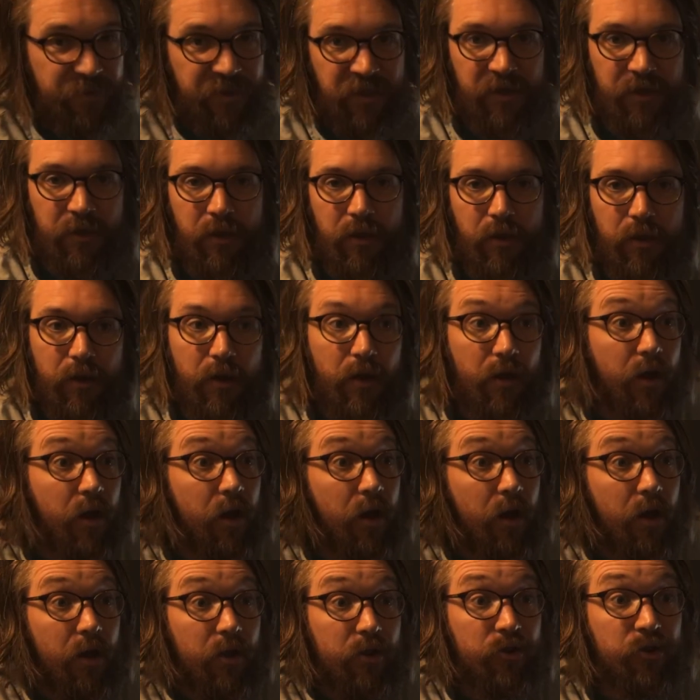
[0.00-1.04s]
been
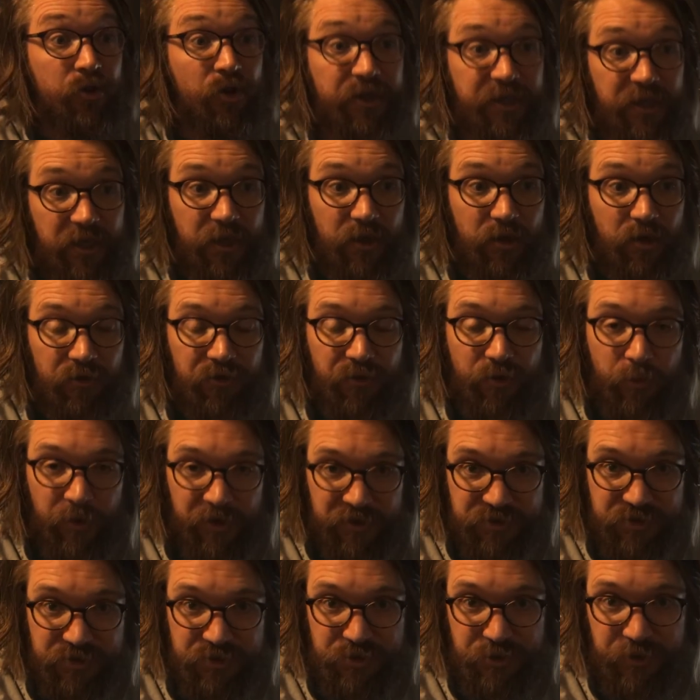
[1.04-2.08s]
looking at all the
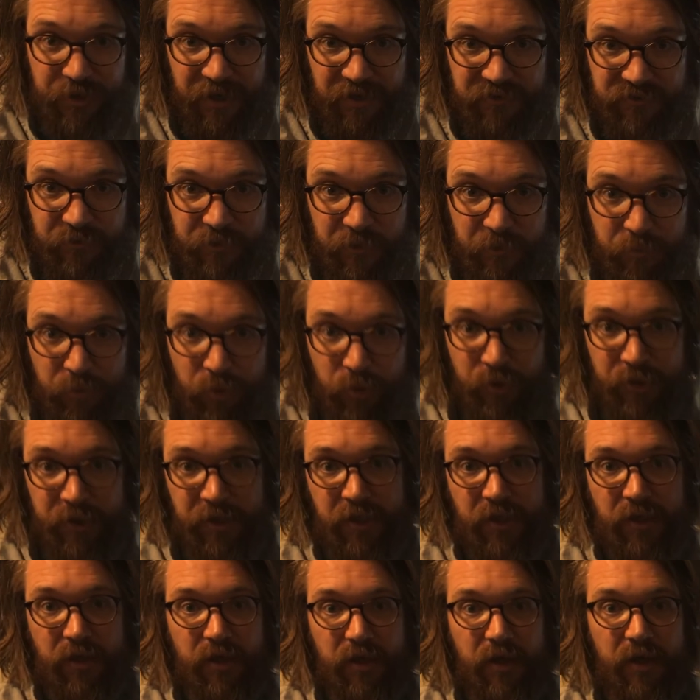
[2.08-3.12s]
questions you guys have been
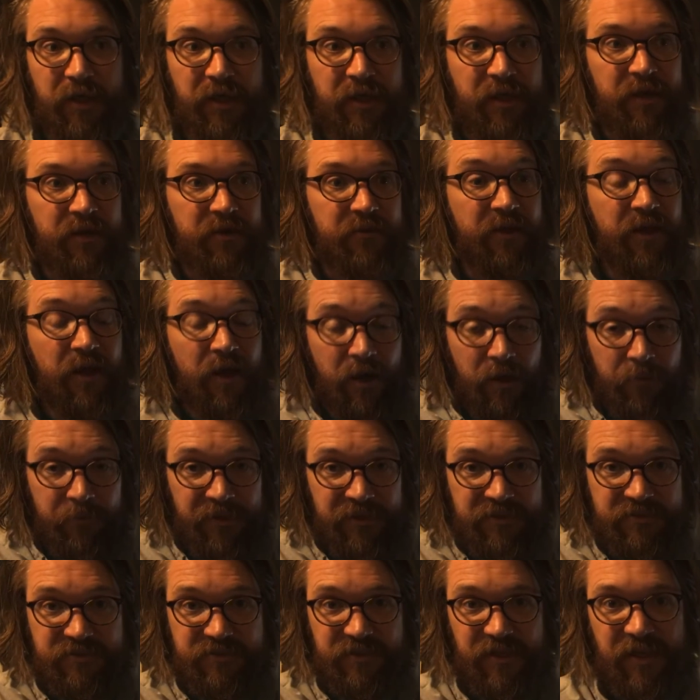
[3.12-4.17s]
putting in the
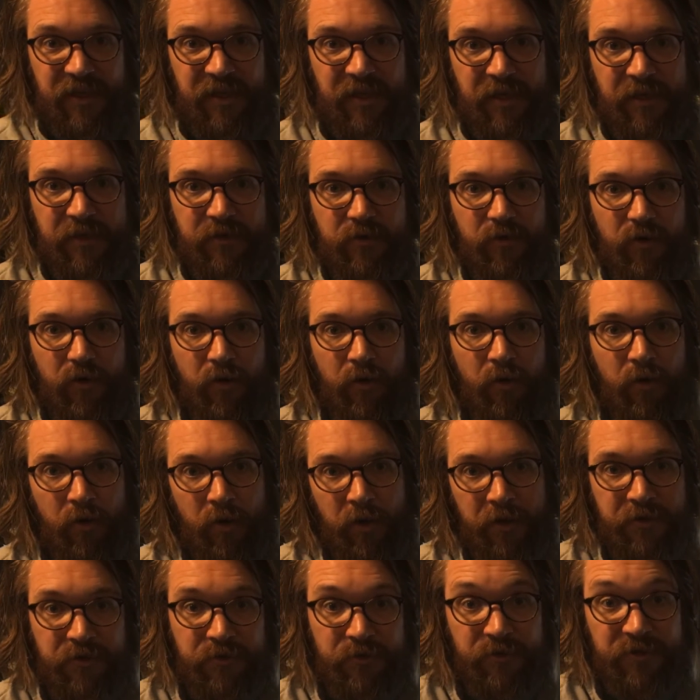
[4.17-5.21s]
comments and
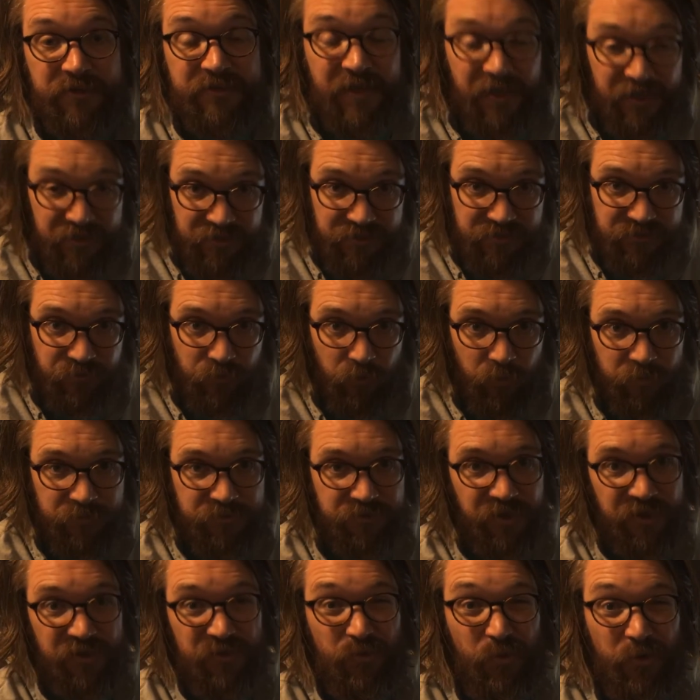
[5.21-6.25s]
on your attendance form.
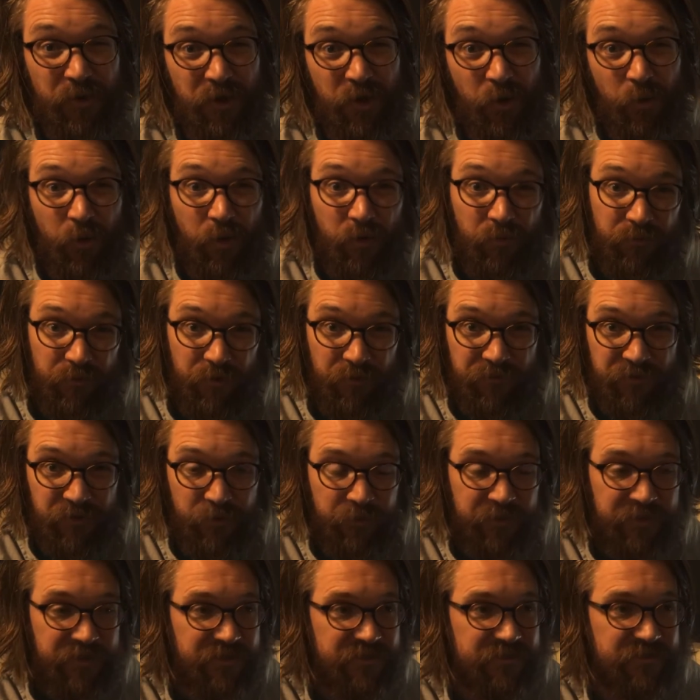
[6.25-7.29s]
So I just want to go over a
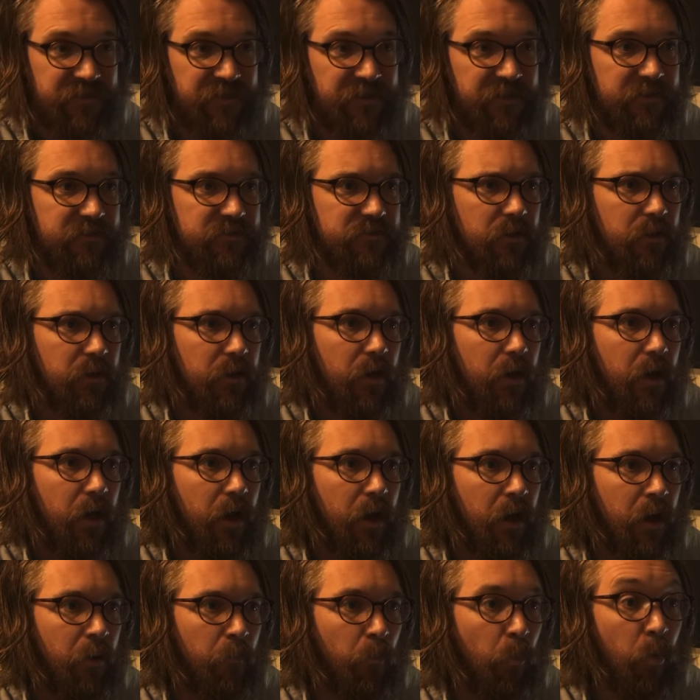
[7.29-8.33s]
few of these things.
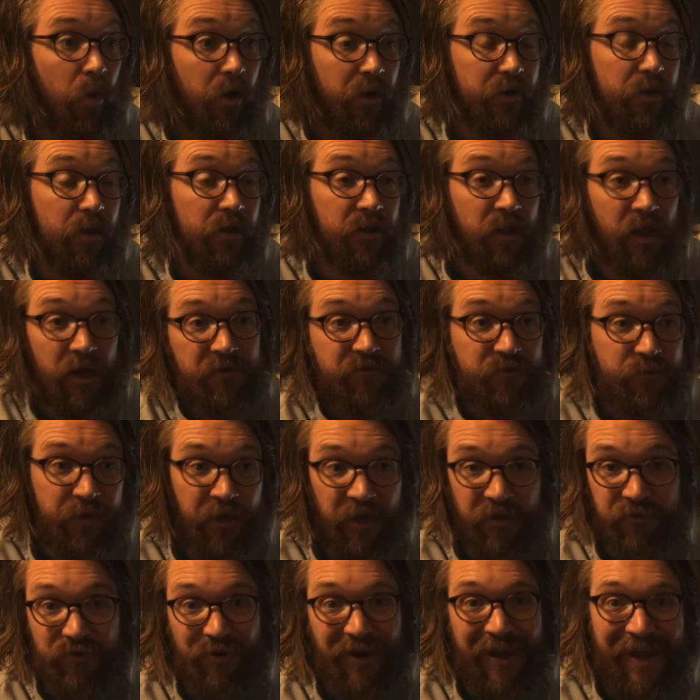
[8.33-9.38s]
Um, one, a lot of you
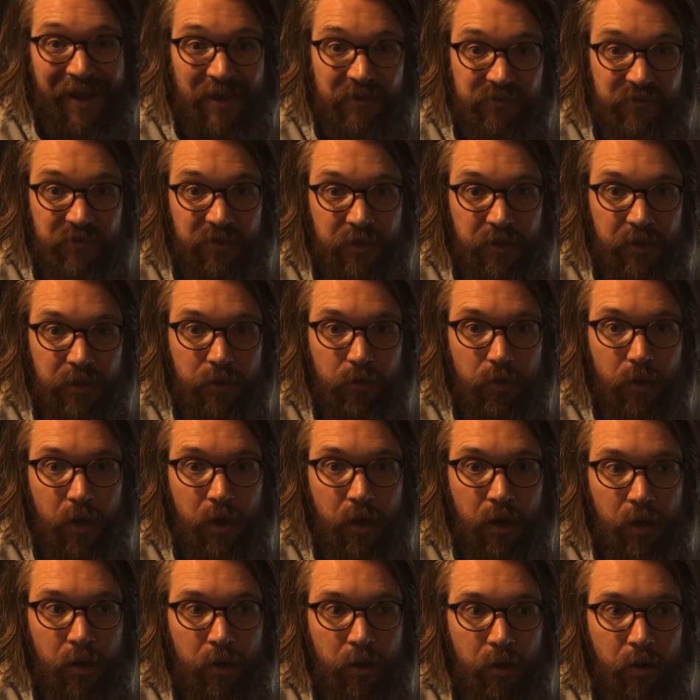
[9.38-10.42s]
guys are asking
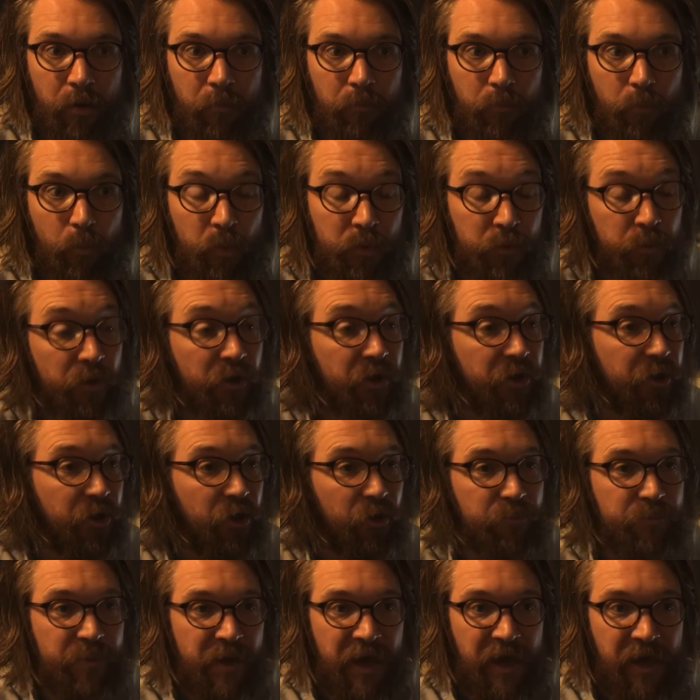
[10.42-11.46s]
um, when we're going to go
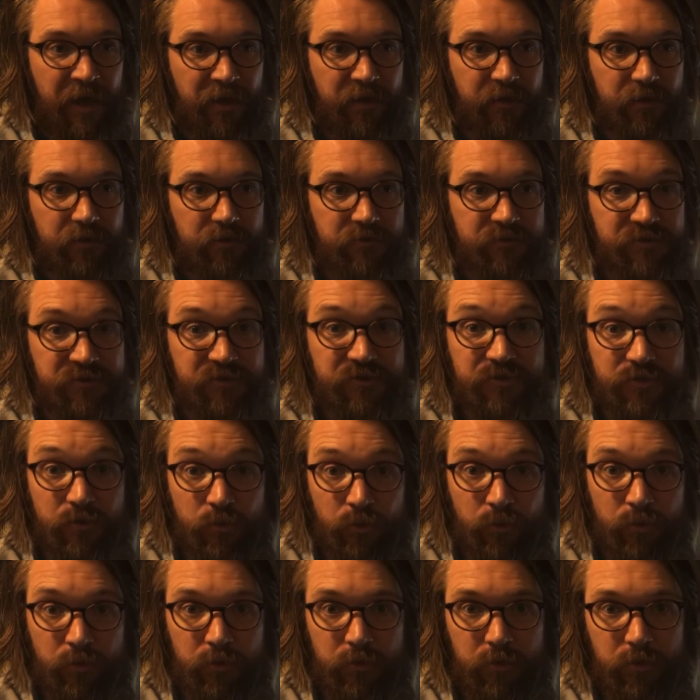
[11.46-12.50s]
back to
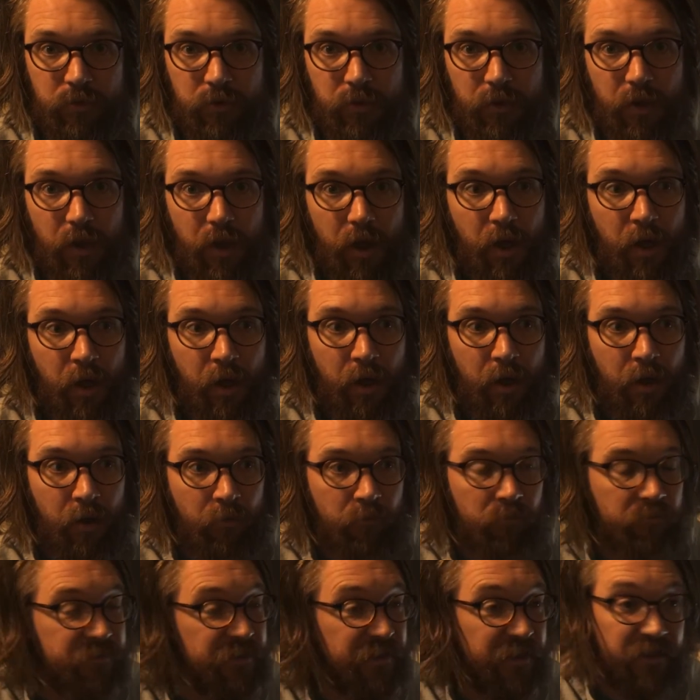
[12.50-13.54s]
school.
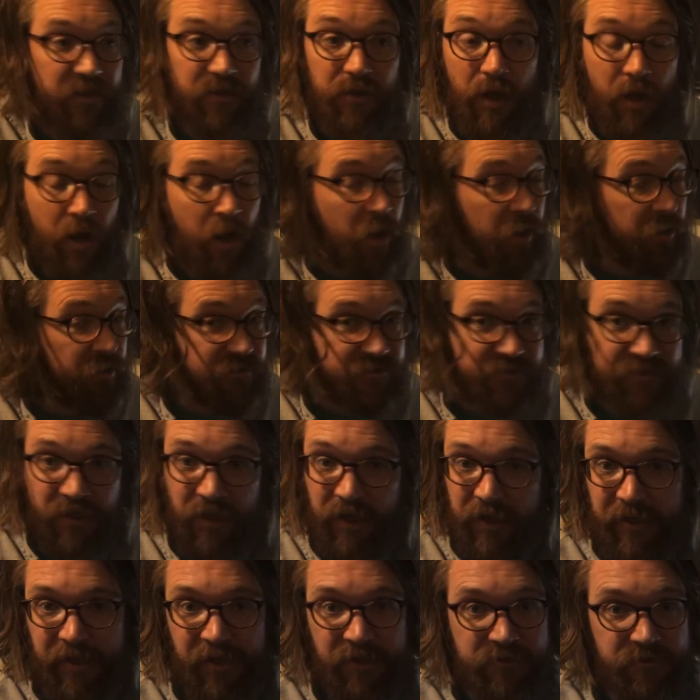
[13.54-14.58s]
Um, the honest to
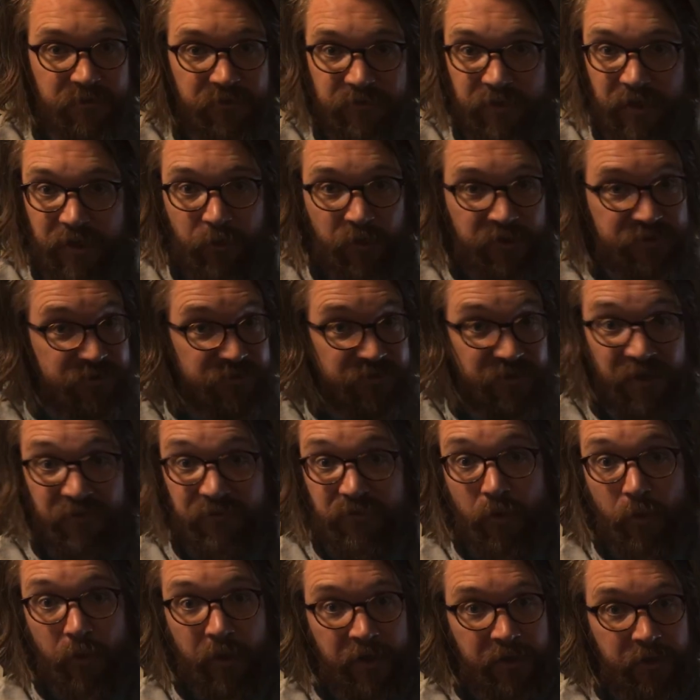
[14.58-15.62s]
God answer to that question is I have
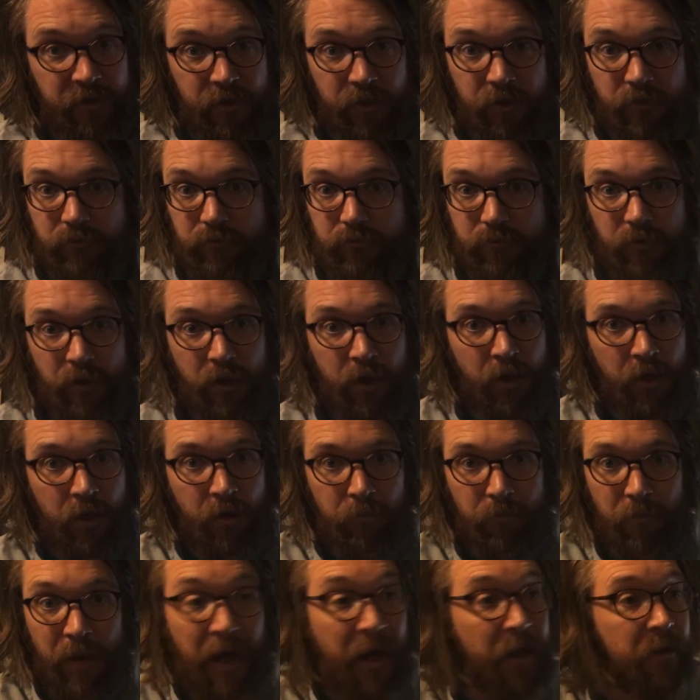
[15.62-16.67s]
no idea.
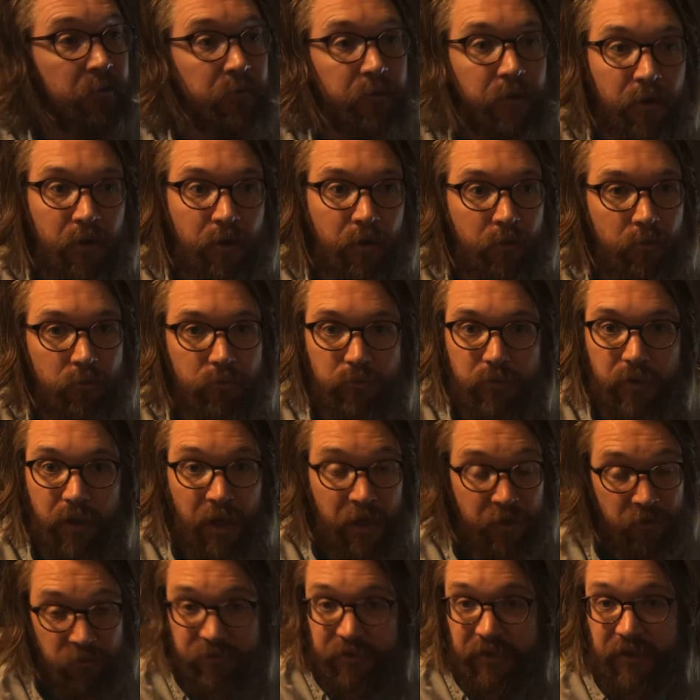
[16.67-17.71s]
Um, I don't know.
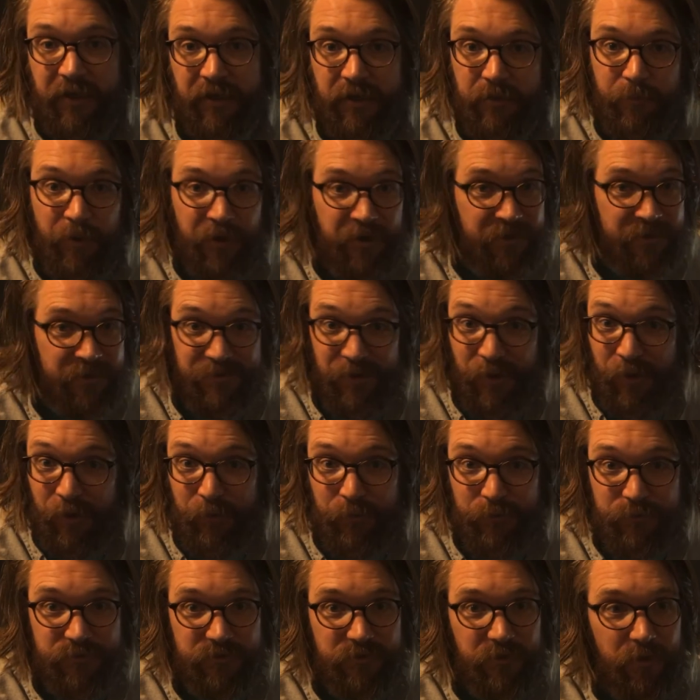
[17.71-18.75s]
I don't think anybody
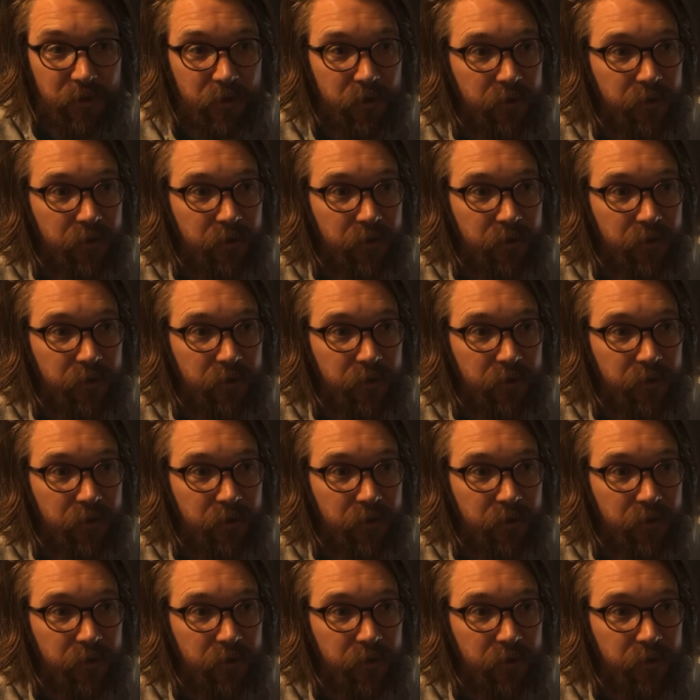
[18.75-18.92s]
knows.